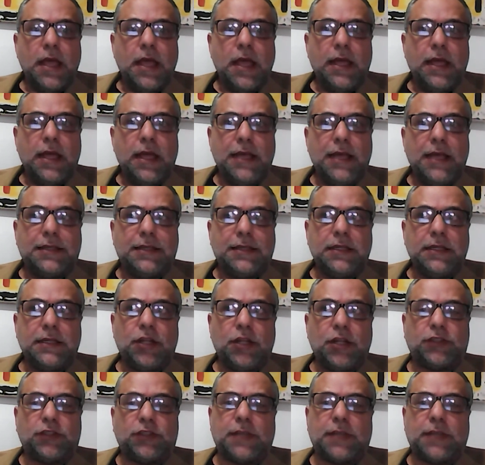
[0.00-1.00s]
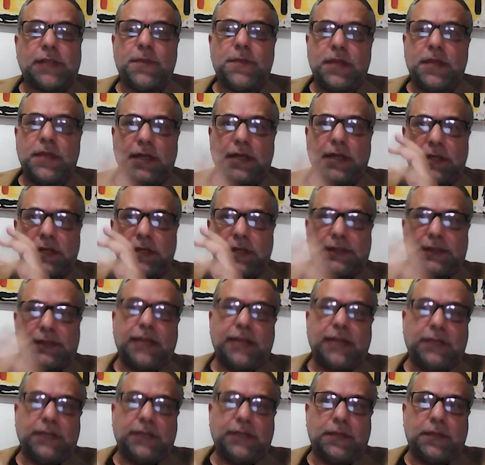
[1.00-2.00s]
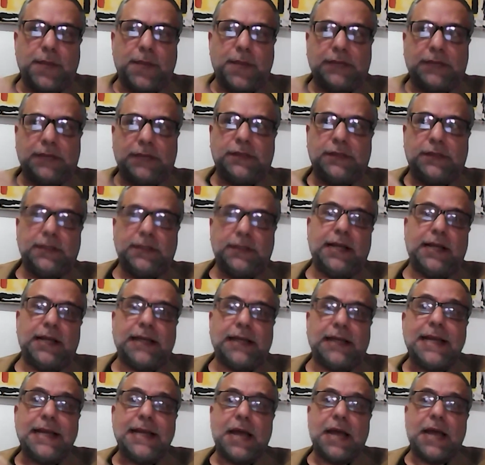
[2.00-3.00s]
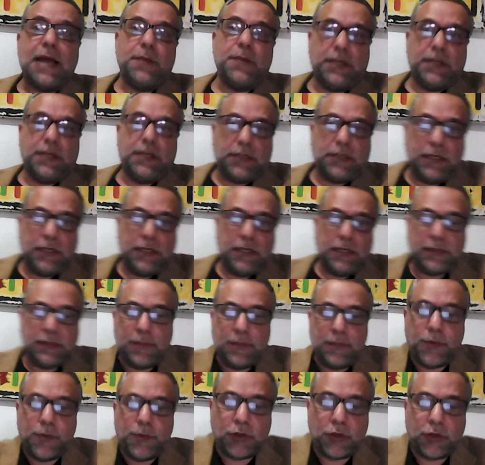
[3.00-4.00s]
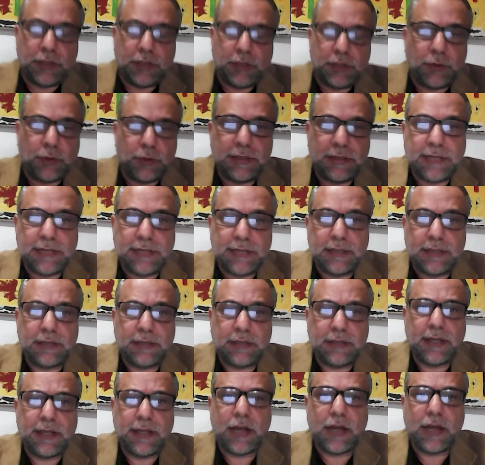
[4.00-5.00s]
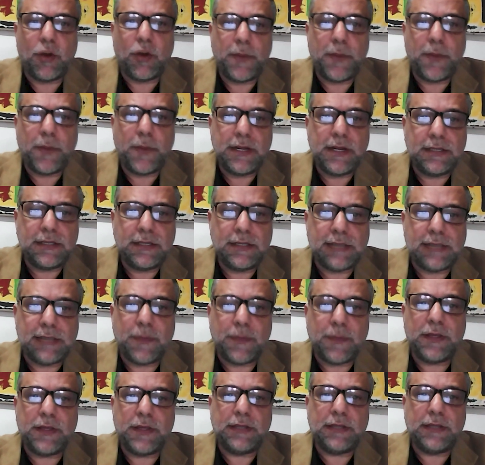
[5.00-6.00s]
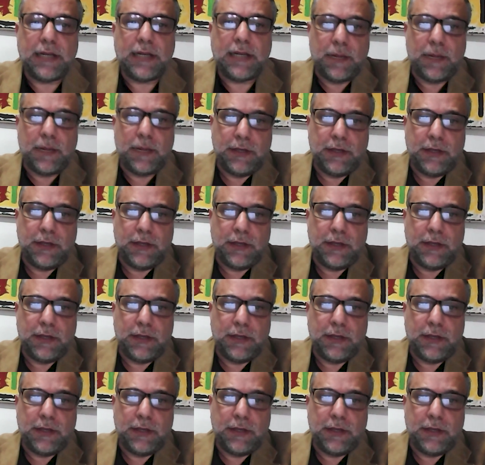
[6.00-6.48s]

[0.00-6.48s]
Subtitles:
It's not something static, but dynamic. It's important to understand that a company is something dynamic.